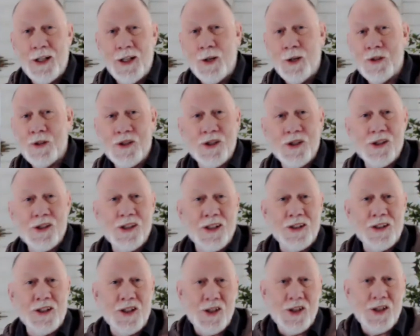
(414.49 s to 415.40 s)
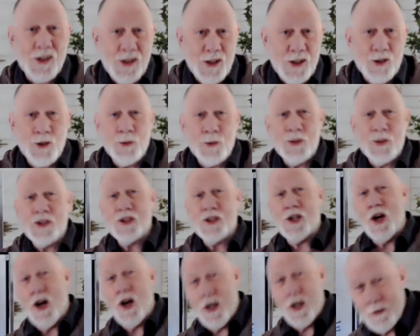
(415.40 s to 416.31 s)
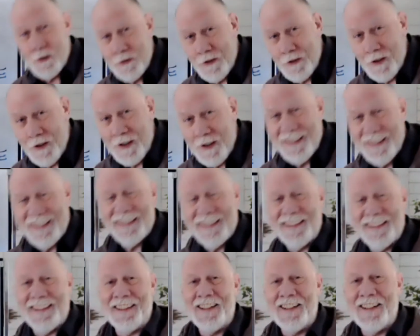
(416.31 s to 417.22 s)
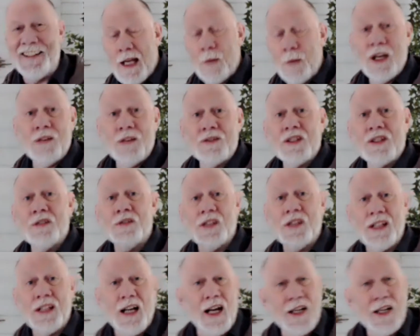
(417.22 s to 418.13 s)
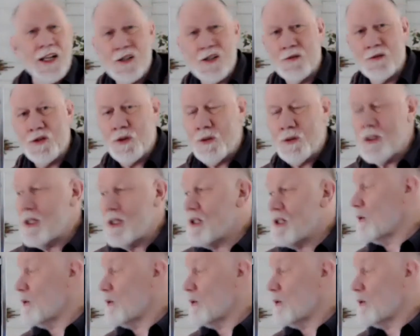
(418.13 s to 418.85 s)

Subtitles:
which is a deciduous conifer. And we have different kinds of trees